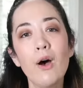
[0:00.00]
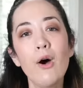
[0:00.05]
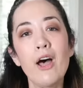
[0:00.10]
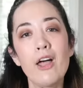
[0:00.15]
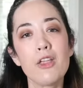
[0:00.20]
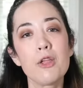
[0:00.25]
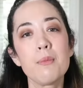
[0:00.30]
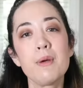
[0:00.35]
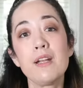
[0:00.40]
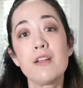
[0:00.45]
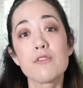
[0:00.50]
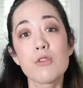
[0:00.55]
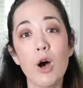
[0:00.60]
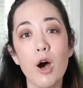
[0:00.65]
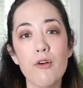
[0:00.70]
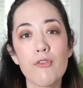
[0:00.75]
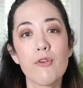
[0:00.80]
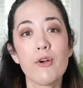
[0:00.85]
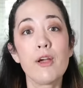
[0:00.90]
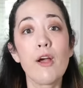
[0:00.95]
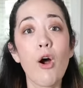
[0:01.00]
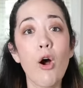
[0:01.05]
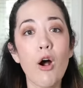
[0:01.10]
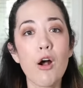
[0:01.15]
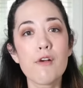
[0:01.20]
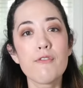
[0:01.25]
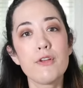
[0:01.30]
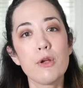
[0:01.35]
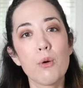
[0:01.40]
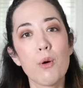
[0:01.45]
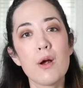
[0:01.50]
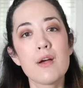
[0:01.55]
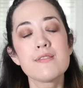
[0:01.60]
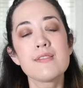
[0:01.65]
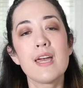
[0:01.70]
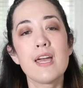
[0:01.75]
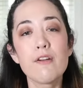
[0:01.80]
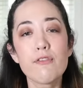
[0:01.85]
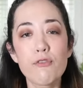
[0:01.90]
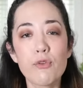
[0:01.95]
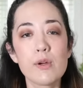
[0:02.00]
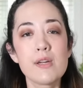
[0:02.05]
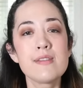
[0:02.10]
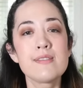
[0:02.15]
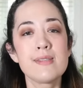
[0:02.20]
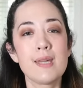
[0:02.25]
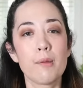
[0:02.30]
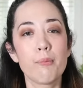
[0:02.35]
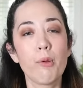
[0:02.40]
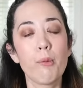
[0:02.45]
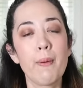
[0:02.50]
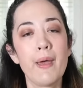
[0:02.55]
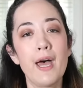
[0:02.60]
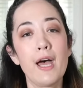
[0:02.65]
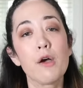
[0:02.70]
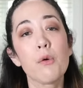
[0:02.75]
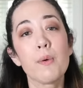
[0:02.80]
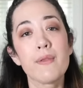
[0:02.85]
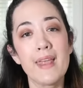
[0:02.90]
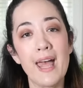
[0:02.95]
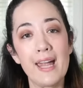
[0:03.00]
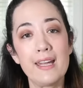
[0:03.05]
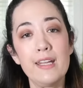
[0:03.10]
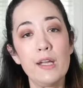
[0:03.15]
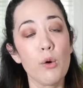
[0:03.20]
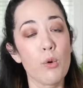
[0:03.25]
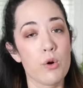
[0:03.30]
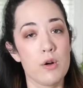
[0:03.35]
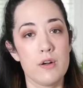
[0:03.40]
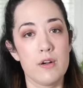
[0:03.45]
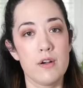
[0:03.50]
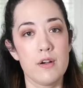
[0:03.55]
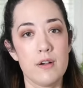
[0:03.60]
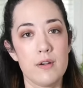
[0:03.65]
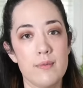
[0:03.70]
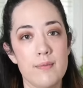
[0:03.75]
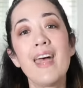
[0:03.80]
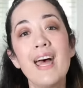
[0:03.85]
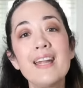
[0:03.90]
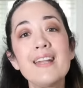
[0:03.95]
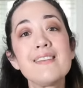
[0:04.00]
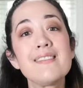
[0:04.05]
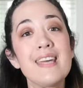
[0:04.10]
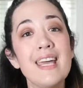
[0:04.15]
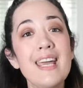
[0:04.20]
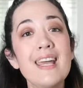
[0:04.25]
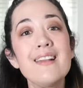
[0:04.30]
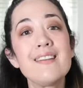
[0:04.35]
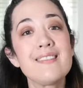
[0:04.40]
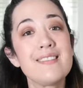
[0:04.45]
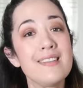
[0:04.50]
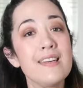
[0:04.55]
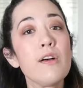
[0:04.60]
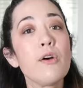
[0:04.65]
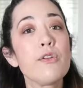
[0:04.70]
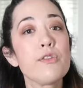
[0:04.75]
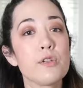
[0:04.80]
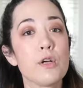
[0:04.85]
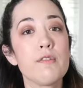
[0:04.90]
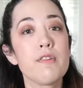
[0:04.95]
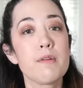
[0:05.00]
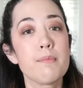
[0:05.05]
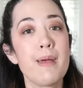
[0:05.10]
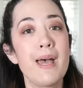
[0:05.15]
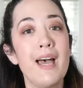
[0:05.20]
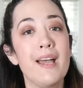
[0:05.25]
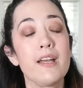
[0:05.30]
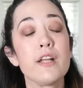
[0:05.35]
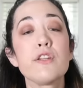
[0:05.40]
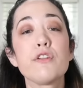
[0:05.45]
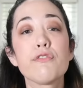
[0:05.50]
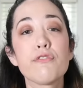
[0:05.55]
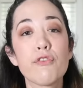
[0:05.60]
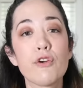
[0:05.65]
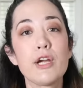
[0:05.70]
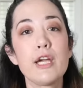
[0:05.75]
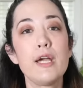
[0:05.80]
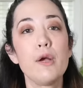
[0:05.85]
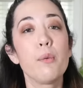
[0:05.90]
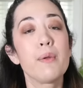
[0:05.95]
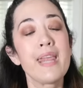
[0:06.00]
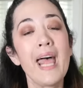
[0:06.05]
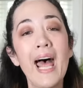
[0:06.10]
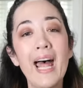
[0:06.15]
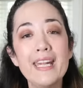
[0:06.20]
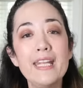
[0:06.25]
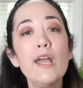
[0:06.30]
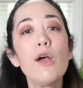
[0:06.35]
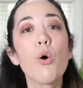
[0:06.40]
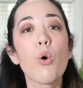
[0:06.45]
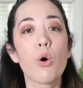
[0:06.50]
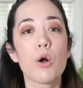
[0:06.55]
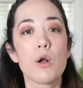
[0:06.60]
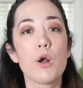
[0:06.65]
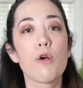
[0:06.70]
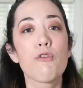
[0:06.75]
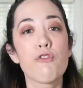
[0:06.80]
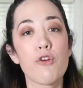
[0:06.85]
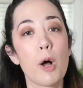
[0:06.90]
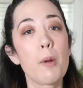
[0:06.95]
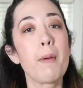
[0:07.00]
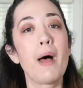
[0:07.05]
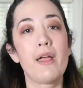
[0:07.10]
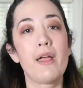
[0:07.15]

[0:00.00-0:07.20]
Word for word: now, LMNT is offering our viewers a free sample pack with any order. That is eight single serving packets free with any order from